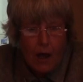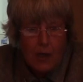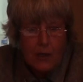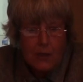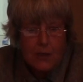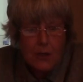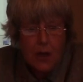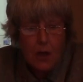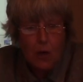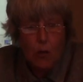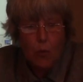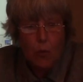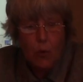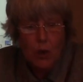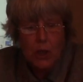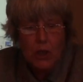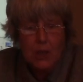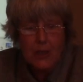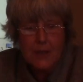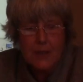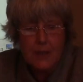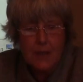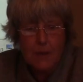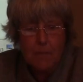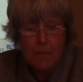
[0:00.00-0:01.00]
So, what
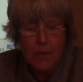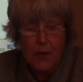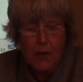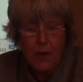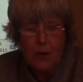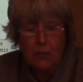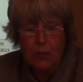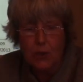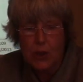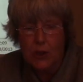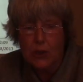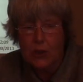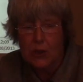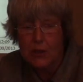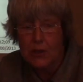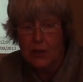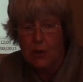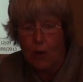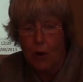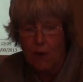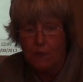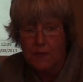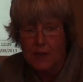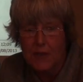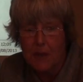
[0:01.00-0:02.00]
is the process
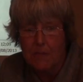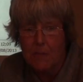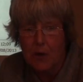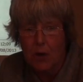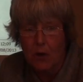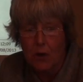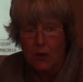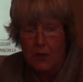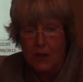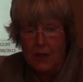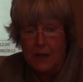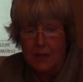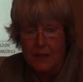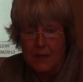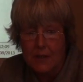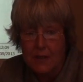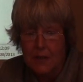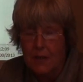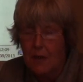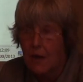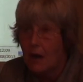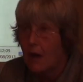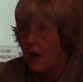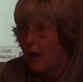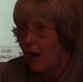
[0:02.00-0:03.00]
of
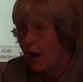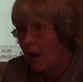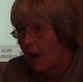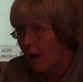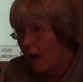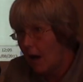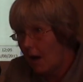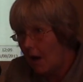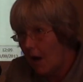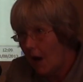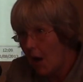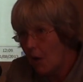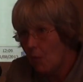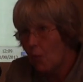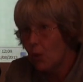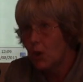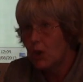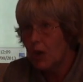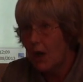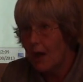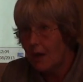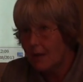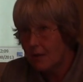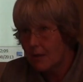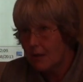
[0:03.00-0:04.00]
semiosis? I would
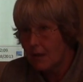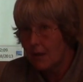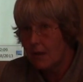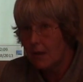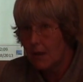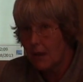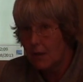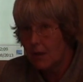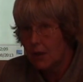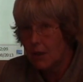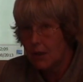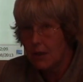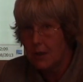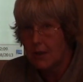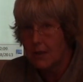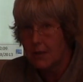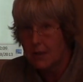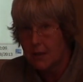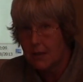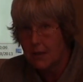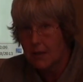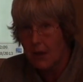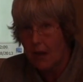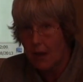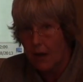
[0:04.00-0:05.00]
answer that it
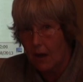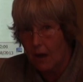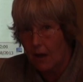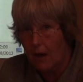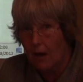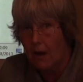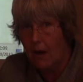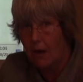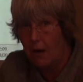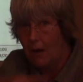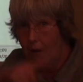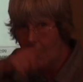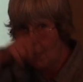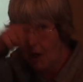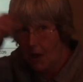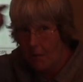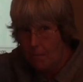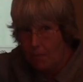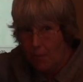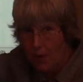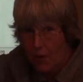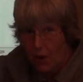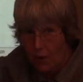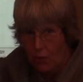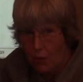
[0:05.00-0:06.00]
is a
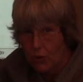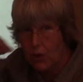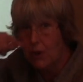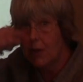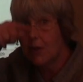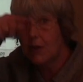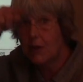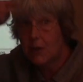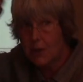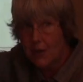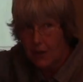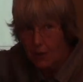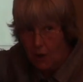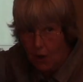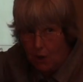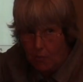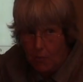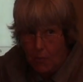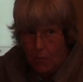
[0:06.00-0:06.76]
process